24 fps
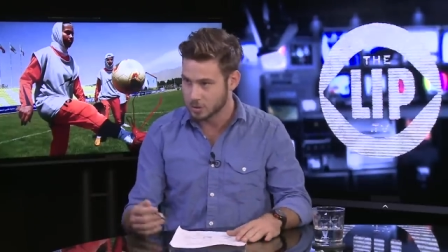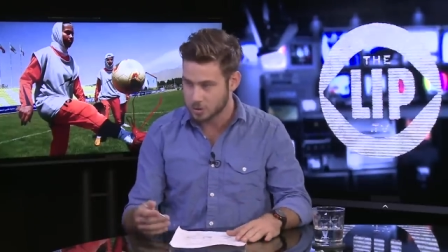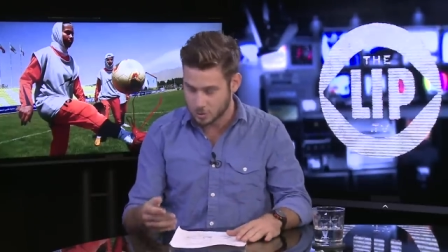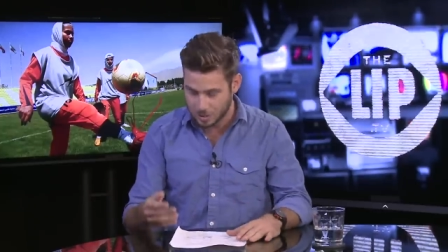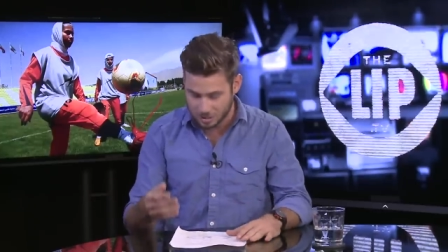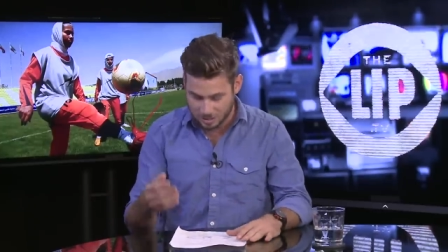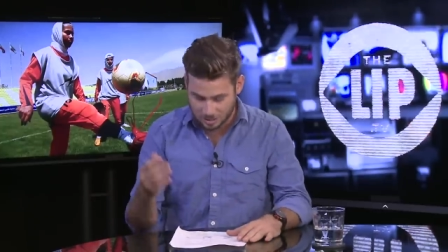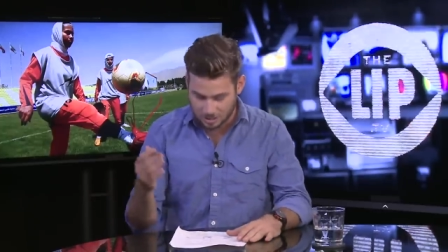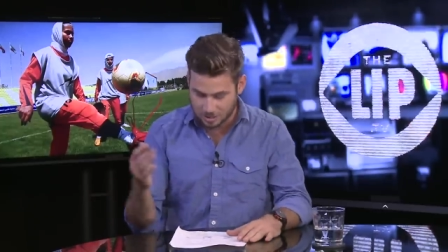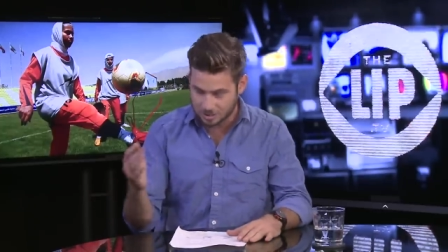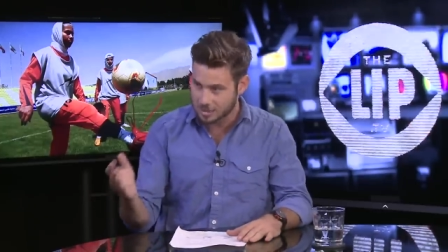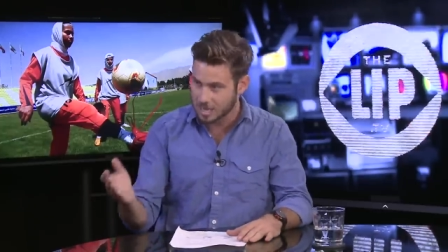So I
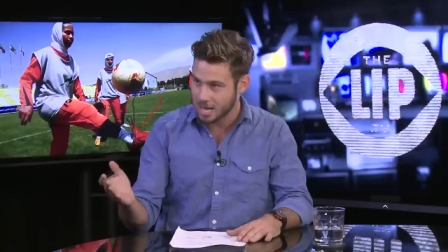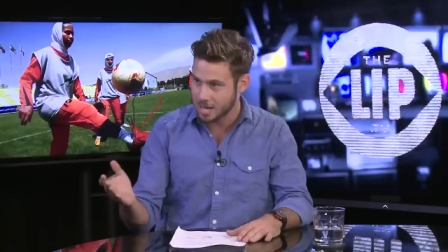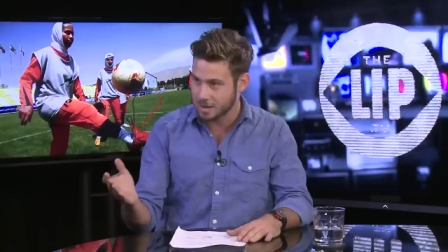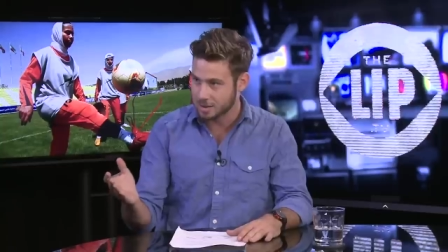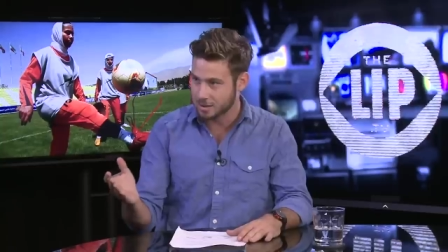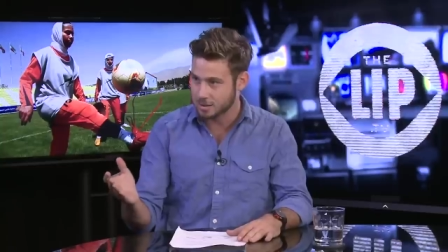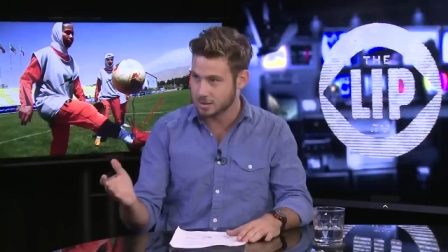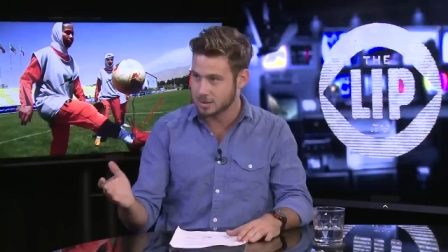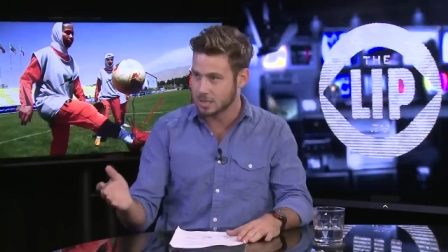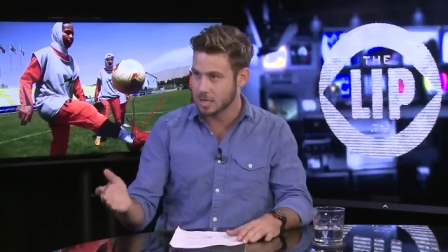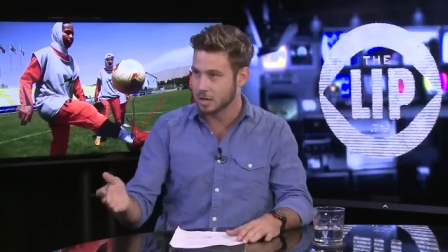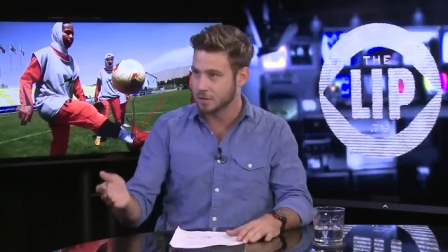think that in
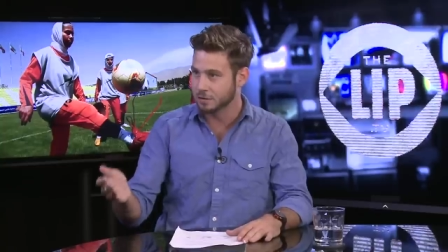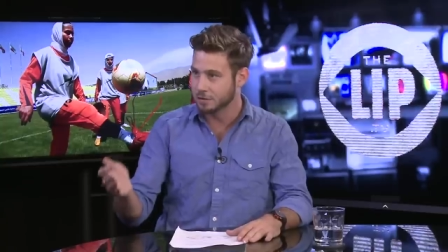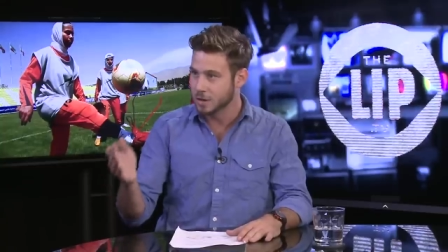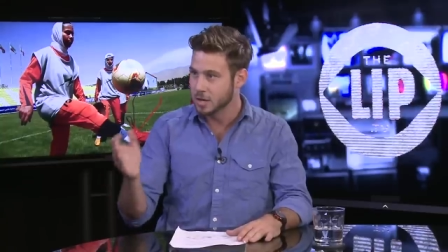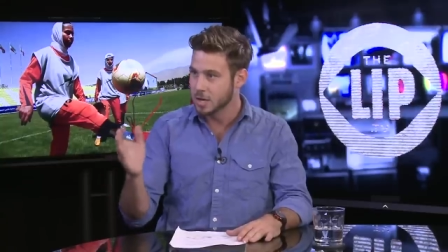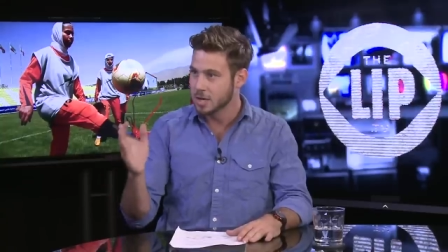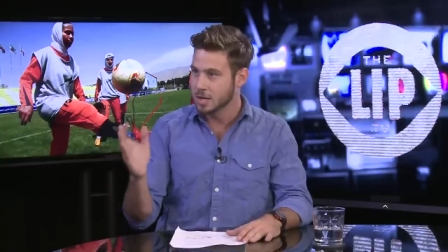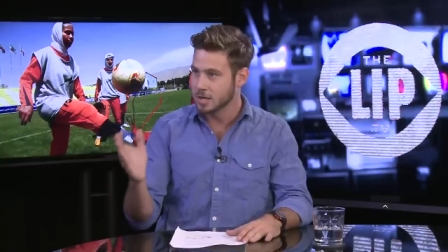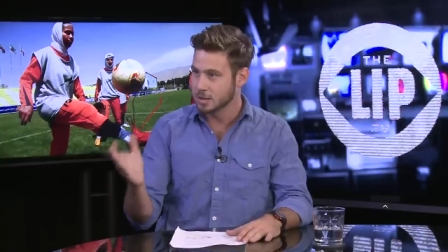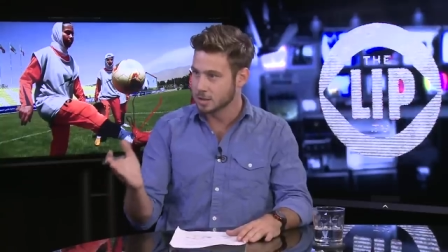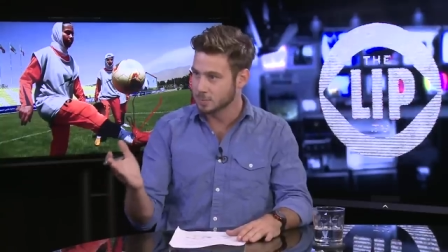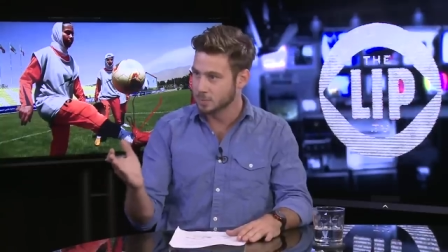
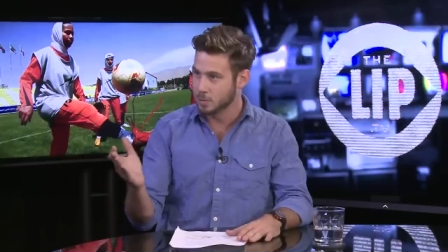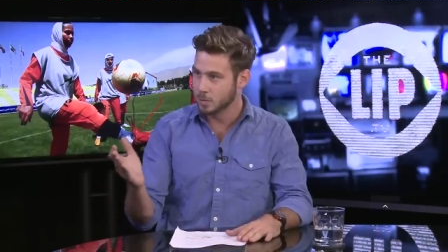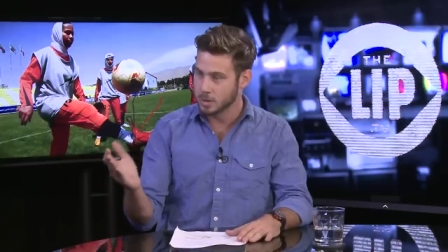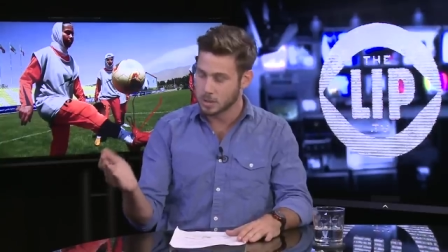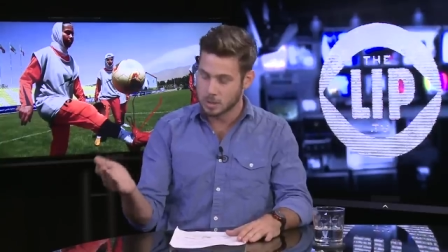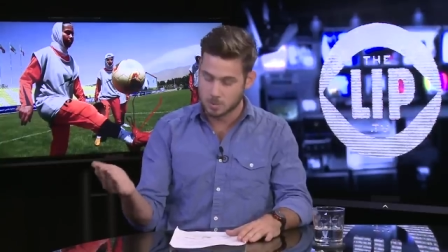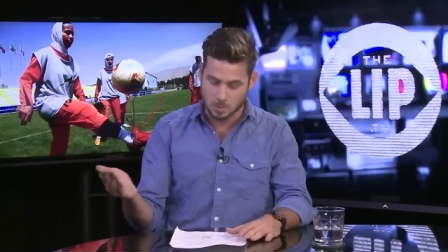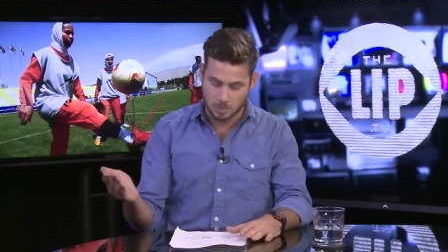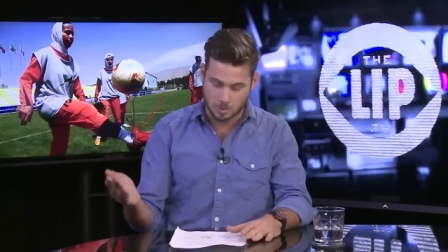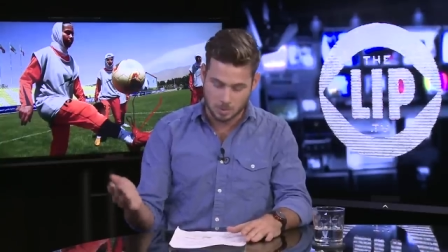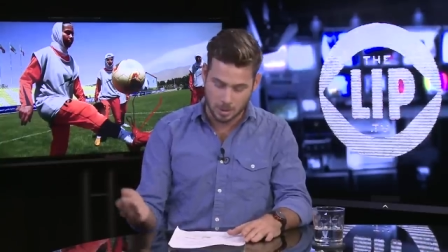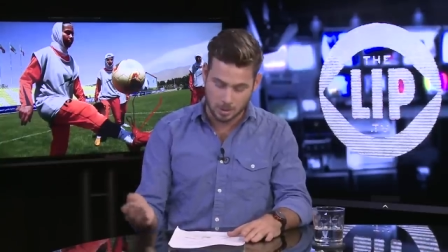itself is a point
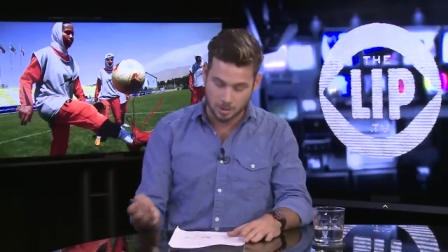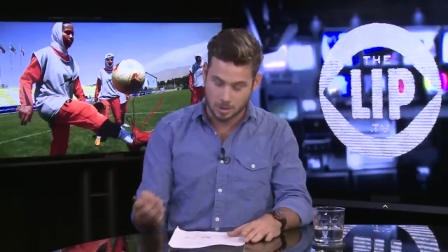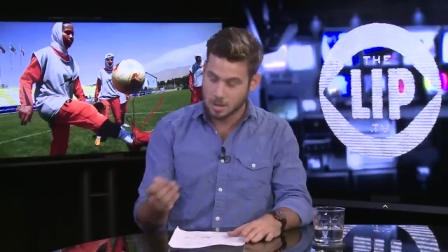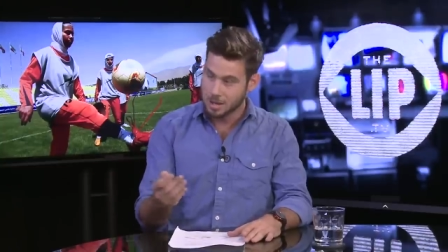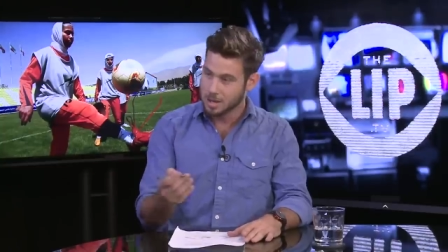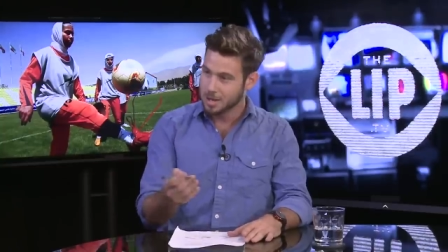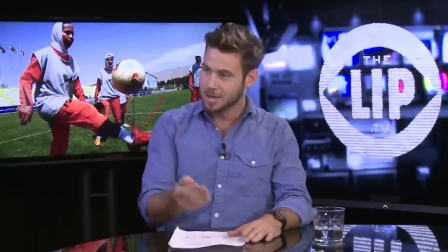to be made.